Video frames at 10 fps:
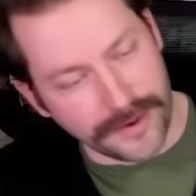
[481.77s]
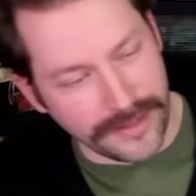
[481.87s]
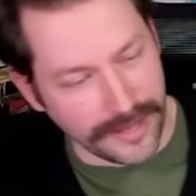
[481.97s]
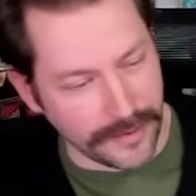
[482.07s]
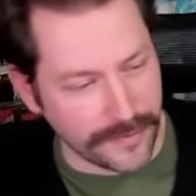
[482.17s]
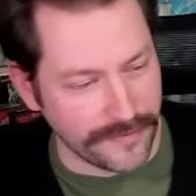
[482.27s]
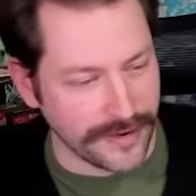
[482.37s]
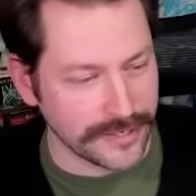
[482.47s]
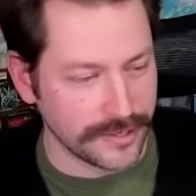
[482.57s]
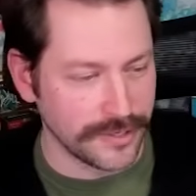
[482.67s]
the other
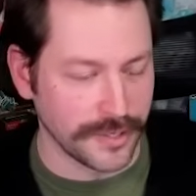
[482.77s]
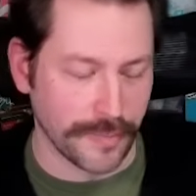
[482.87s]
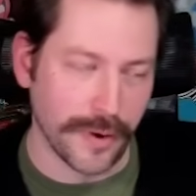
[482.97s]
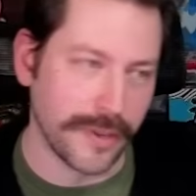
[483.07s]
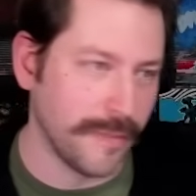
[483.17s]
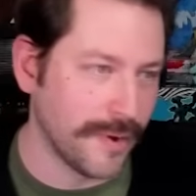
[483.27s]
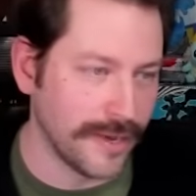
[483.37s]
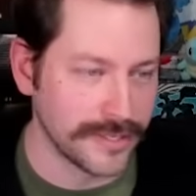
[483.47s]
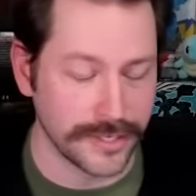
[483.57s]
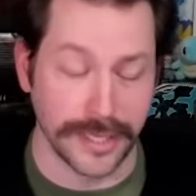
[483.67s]
professors, the
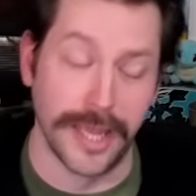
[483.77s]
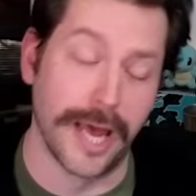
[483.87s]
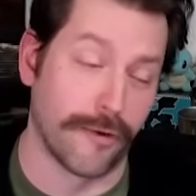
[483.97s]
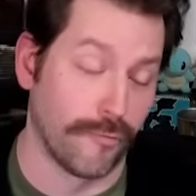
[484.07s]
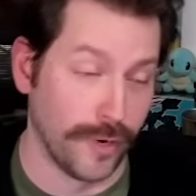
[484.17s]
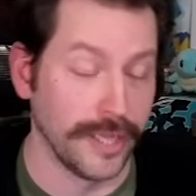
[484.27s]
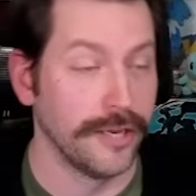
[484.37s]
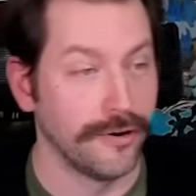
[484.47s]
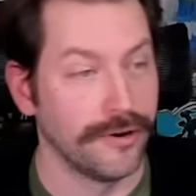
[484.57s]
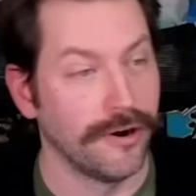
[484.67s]
Pokeballs, there's a lot of
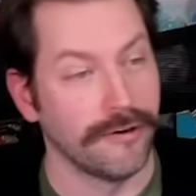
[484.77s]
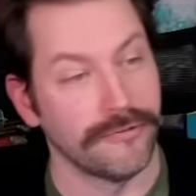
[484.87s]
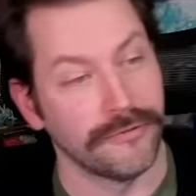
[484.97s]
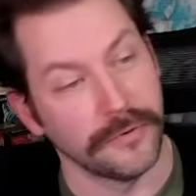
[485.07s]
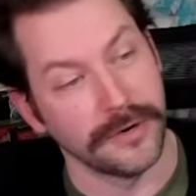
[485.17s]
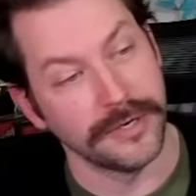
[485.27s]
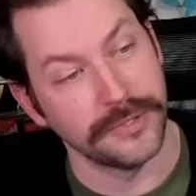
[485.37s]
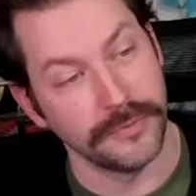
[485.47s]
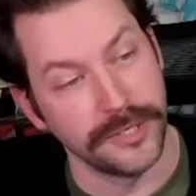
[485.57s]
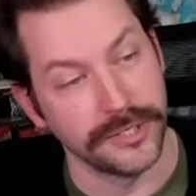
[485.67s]
really good cards for
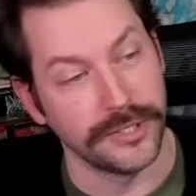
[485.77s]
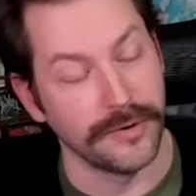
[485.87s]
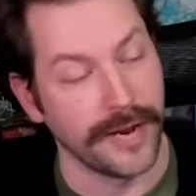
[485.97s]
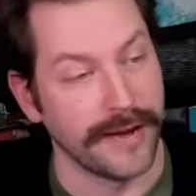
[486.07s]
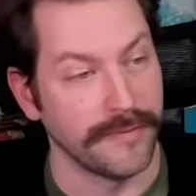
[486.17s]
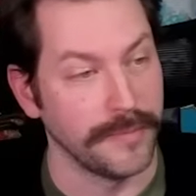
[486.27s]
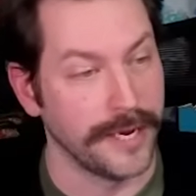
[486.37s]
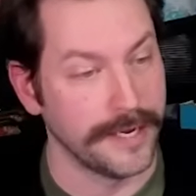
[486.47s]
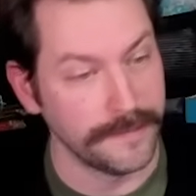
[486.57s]
us. We just don't have them yet.